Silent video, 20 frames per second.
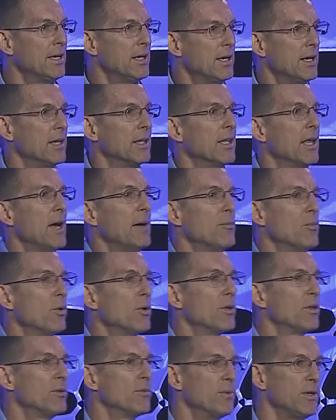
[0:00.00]
a lot
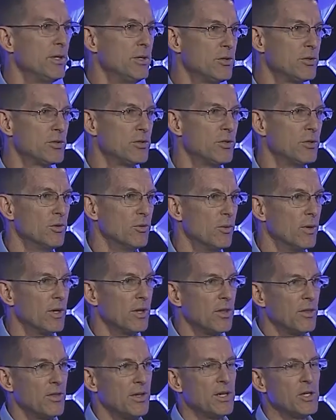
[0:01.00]
more than we used to. One
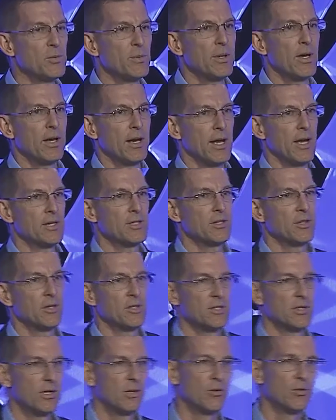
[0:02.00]
of the things we ought to ask
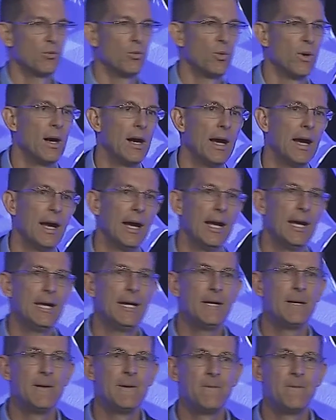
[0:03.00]
ourselves why